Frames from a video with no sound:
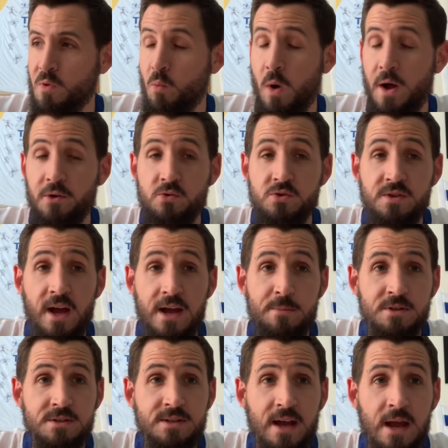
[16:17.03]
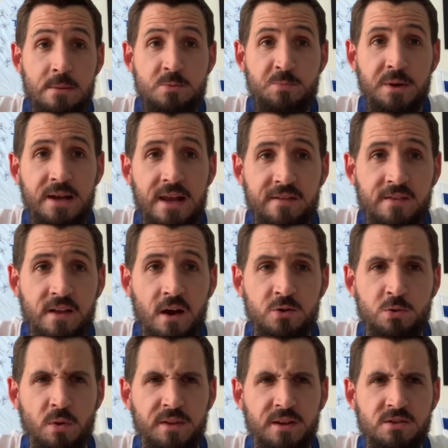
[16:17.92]
One whose name escapes me, left
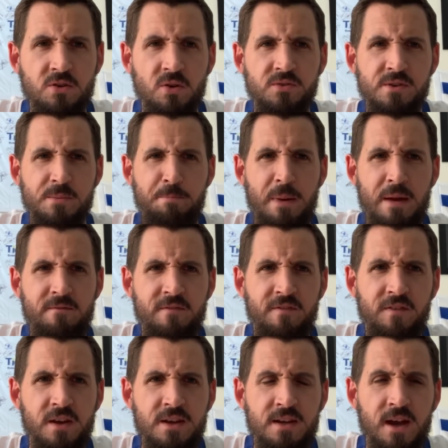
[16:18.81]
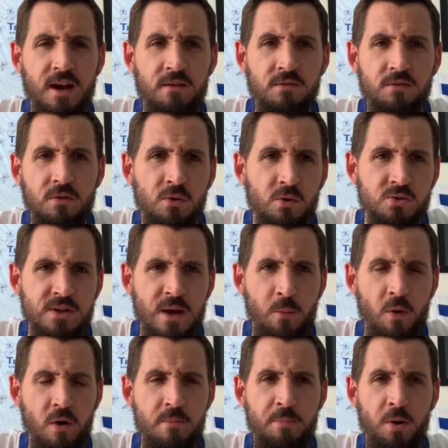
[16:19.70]
Arsenal, I think it's gone to Benfica or
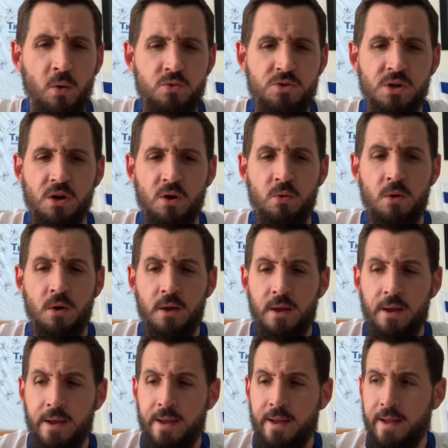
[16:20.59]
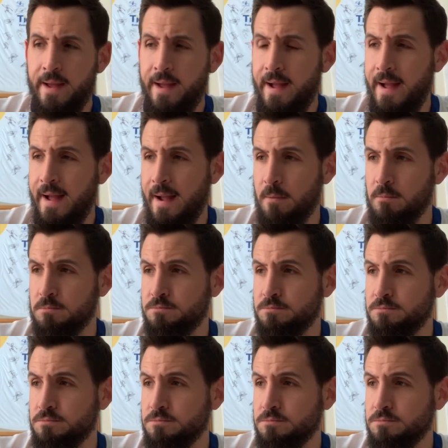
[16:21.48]
somewhere in Portugal. Yeah,